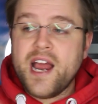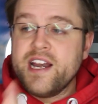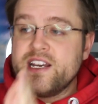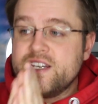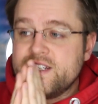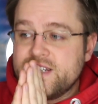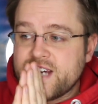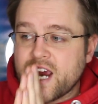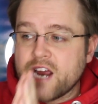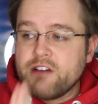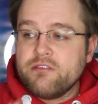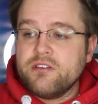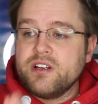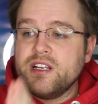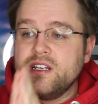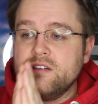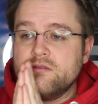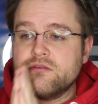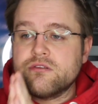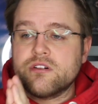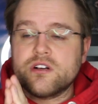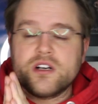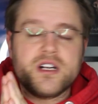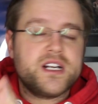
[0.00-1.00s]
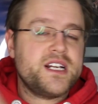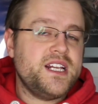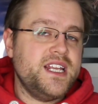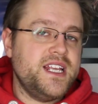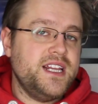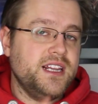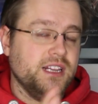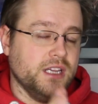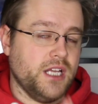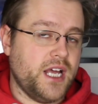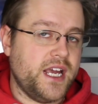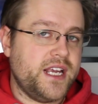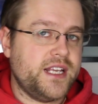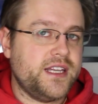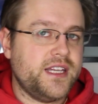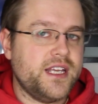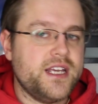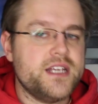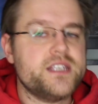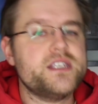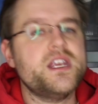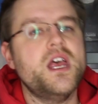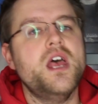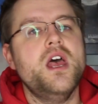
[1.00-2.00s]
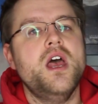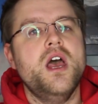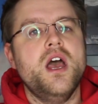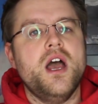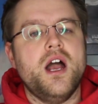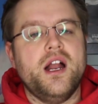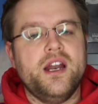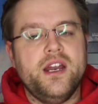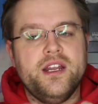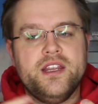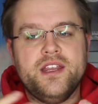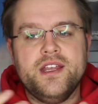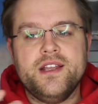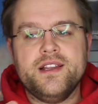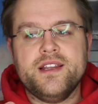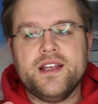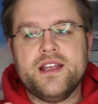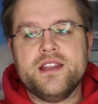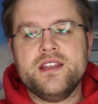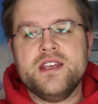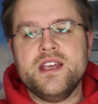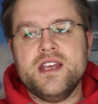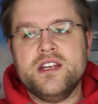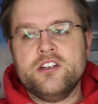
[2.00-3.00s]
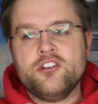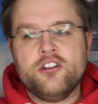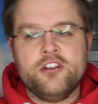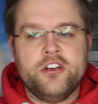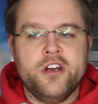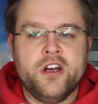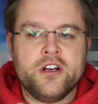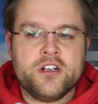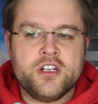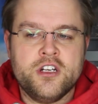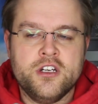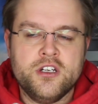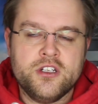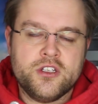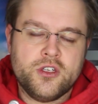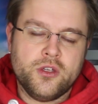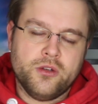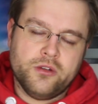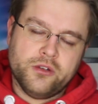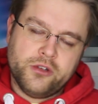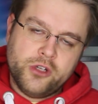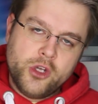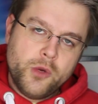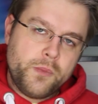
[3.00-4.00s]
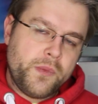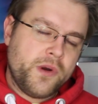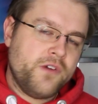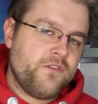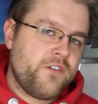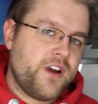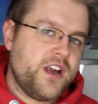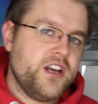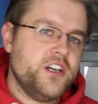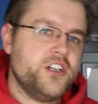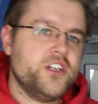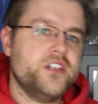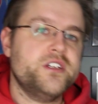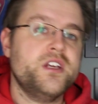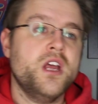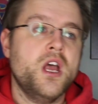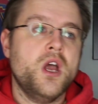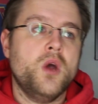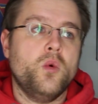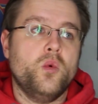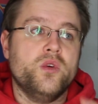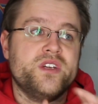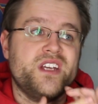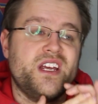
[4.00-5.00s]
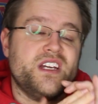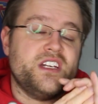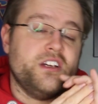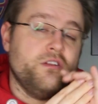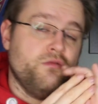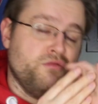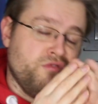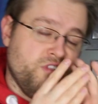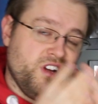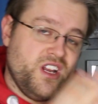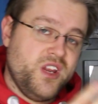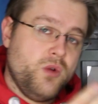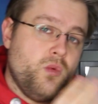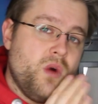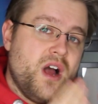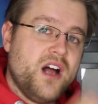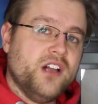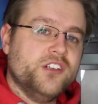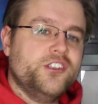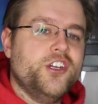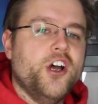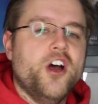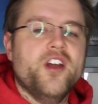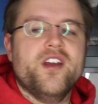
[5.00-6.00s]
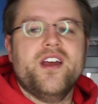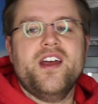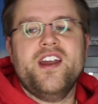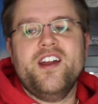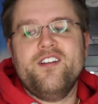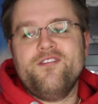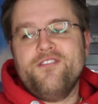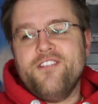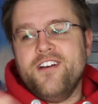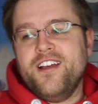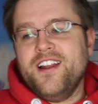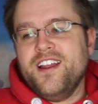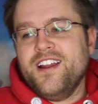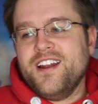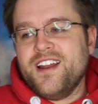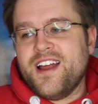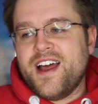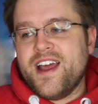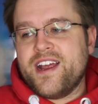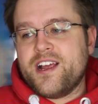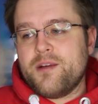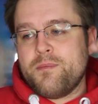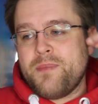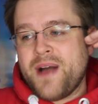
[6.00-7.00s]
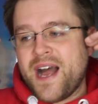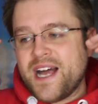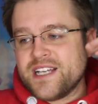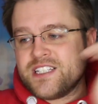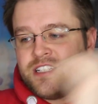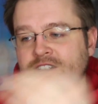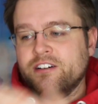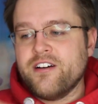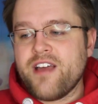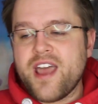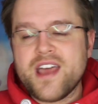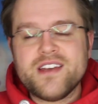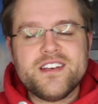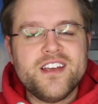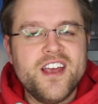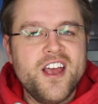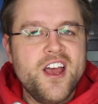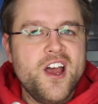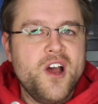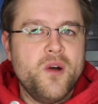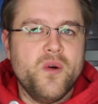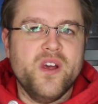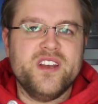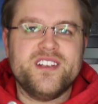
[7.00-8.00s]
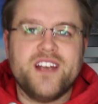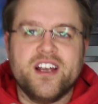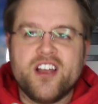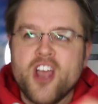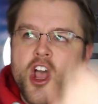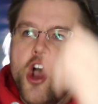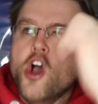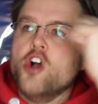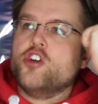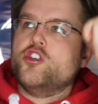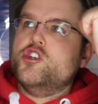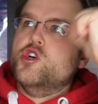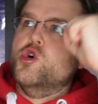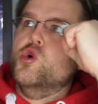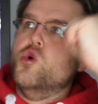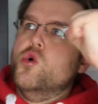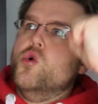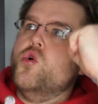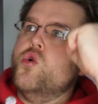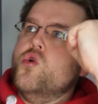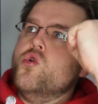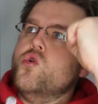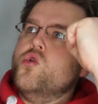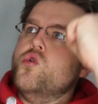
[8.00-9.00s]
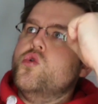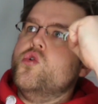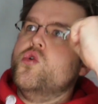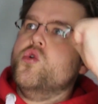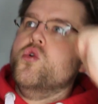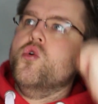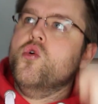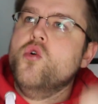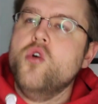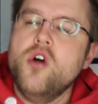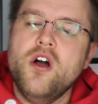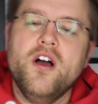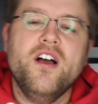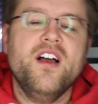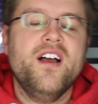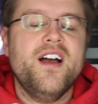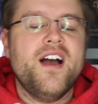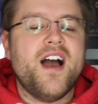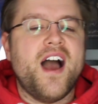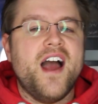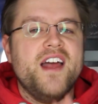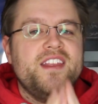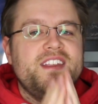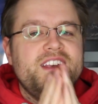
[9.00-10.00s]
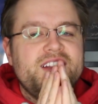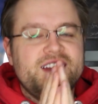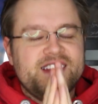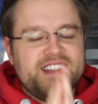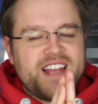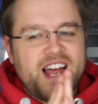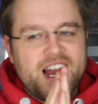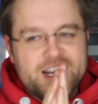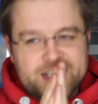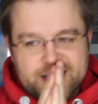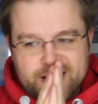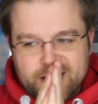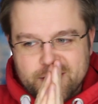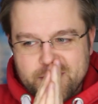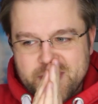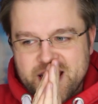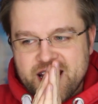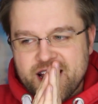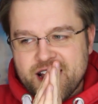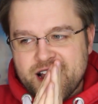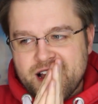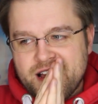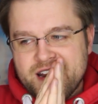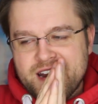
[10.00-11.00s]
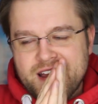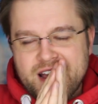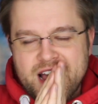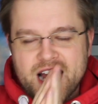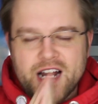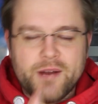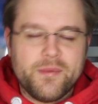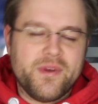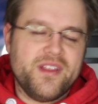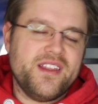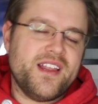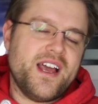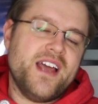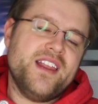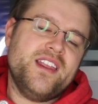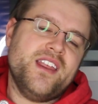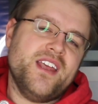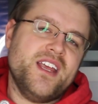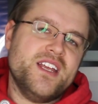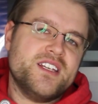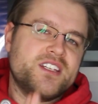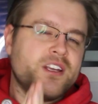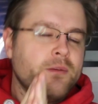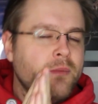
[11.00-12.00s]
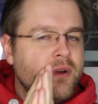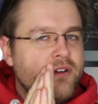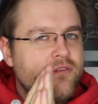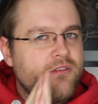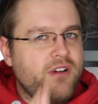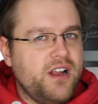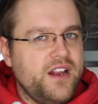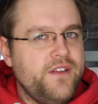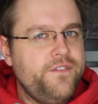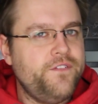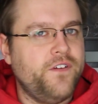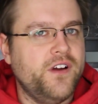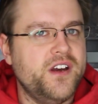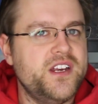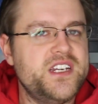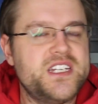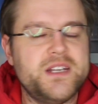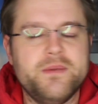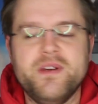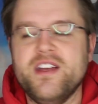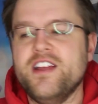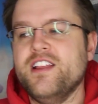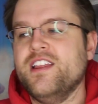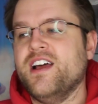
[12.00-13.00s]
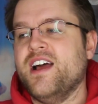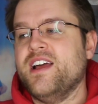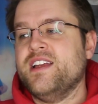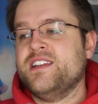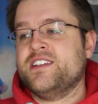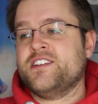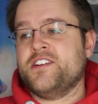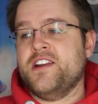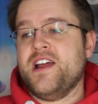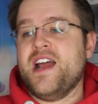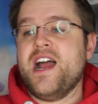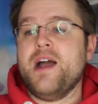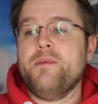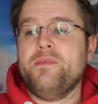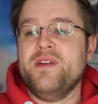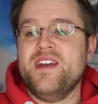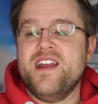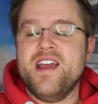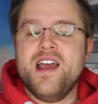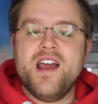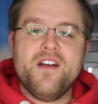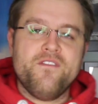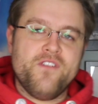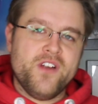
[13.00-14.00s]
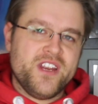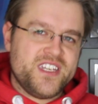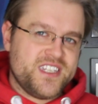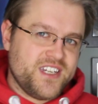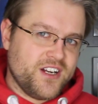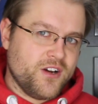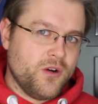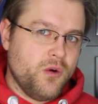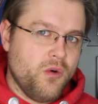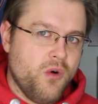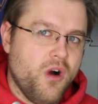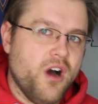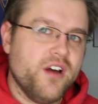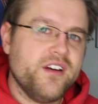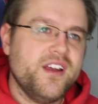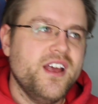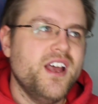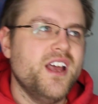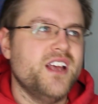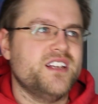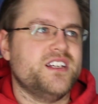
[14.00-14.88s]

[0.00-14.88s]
I genuinely really like this, and I think that the introduction to the Lupinrangers was actually really well done. And I really like Patared, where he's like, "Goo!" I think that's going to be an element that I think is going to be really funny to me, that it's going to happen in every single one.